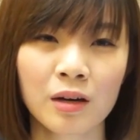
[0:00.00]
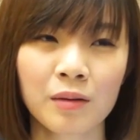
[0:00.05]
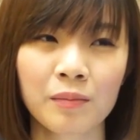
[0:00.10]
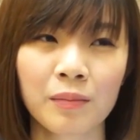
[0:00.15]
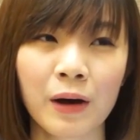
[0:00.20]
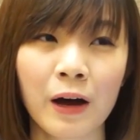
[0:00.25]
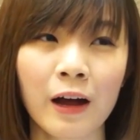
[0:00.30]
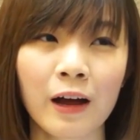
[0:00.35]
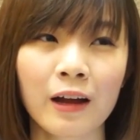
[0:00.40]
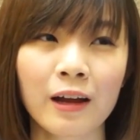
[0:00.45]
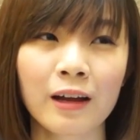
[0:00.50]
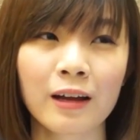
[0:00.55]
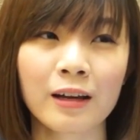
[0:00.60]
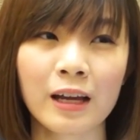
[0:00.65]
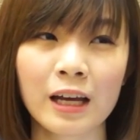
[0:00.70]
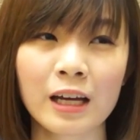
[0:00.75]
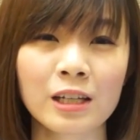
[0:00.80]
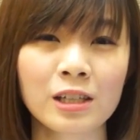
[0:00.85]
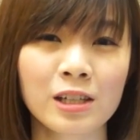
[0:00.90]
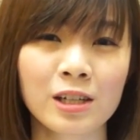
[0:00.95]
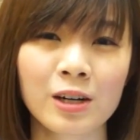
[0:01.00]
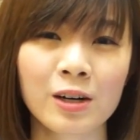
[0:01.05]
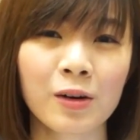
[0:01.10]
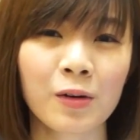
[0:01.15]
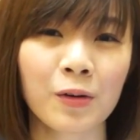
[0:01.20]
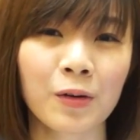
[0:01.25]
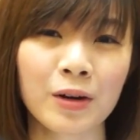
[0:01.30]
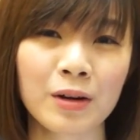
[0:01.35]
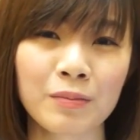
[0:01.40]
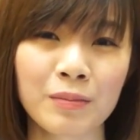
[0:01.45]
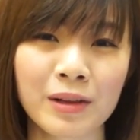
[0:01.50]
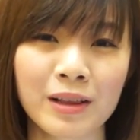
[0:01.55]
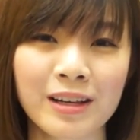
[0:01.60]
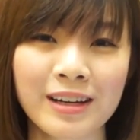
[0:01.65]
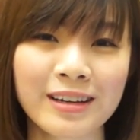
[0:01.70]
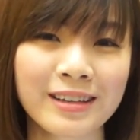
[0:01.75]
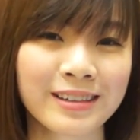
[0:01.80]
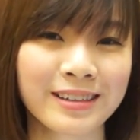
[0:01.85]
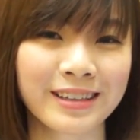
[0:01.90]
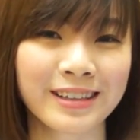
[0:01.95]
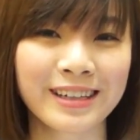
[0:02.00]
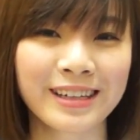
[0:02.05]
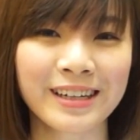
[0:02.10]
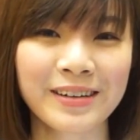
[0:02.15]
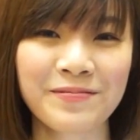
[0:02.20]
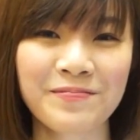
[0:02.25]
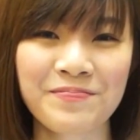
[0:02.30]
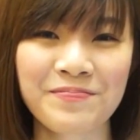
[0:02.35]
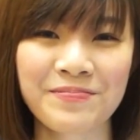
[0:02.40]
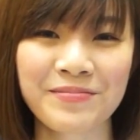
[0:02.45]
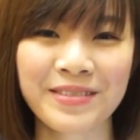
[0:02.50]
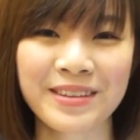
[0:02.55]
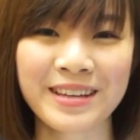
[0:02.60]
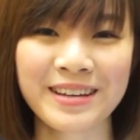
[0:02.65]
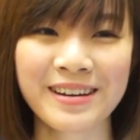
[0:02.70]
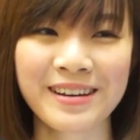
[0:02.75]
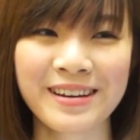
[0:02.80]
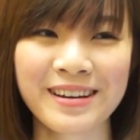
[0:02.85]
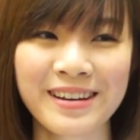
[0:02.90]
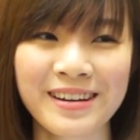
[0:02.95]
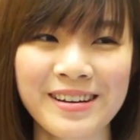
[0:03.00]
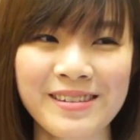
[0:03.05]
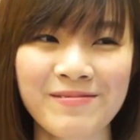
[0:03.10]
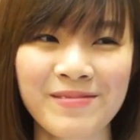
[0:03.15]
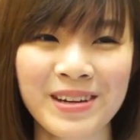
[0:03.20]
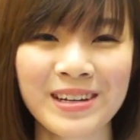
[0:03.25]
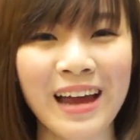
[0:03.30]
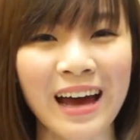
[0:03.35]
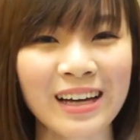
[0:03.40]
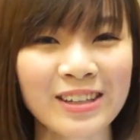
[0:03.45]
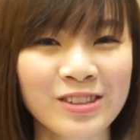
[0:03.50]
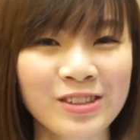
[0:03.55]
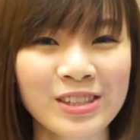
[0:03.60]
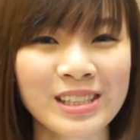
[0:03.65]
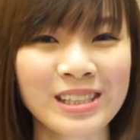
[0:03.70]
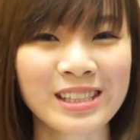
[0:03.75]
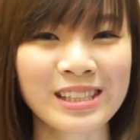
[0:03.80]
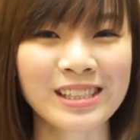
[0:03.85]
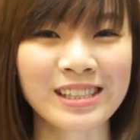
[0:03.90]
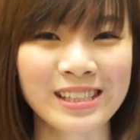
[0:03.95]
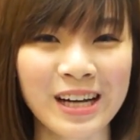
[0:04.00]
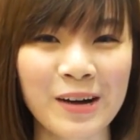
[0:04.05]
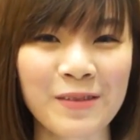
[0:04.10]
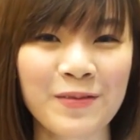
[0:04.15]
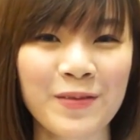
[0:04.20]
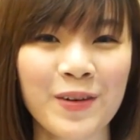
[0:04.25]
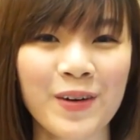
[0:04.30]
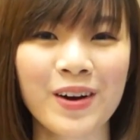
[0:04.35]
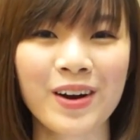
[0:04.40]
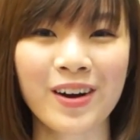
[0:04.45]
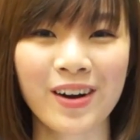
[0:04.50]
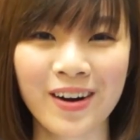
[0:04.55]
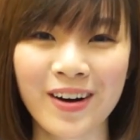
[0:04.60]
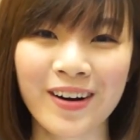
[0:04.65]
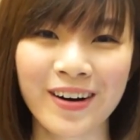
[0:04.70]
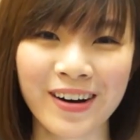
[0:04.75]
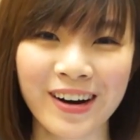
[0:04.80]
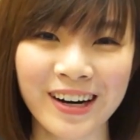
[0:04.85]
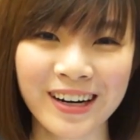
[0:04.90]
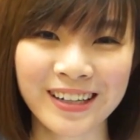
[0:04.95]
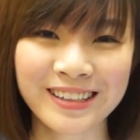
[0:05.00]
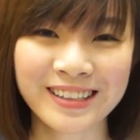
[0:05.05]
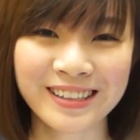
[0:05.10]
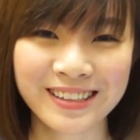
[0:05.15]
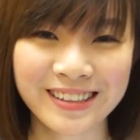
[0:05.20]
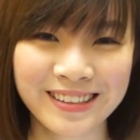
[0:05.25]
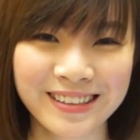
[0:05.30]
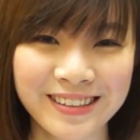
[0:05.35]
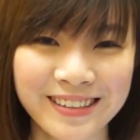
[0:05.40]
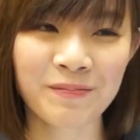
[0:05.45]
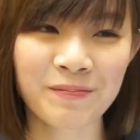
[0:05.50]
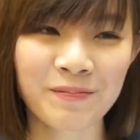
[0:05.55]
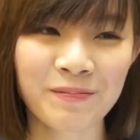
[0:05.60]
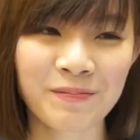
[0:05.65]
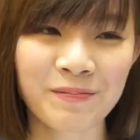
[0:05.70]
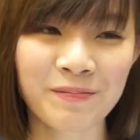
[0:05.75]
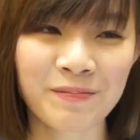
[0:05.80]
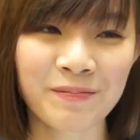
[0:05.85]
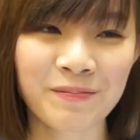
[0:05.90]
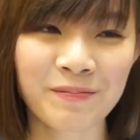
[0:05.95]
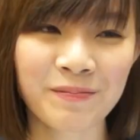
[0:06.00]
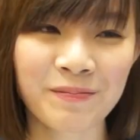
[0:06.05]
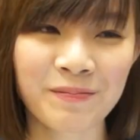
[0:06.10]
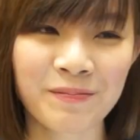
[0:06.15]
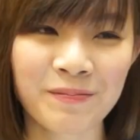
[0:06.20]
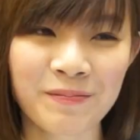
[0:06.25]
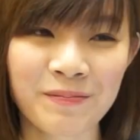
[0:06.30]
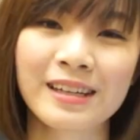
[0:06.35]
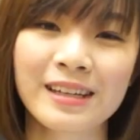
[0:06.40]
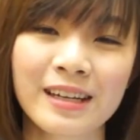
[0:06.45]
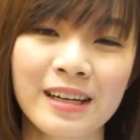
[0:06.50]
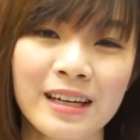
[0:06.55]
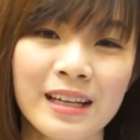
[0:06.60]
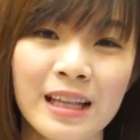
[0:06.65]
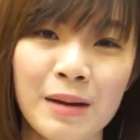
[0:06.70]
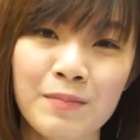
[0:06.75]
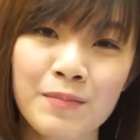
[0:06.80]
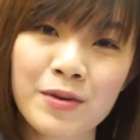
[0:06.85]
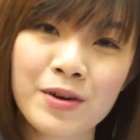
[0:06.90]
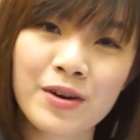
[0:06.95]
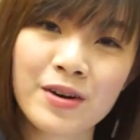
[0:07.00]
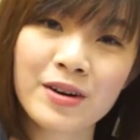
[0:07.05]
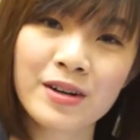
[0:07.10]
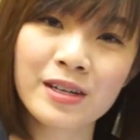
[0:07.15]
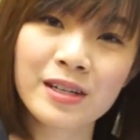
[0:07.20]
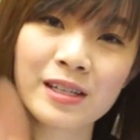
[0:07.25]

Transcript: But in Asia or in Malaysia, pedestrians stop for cars. Number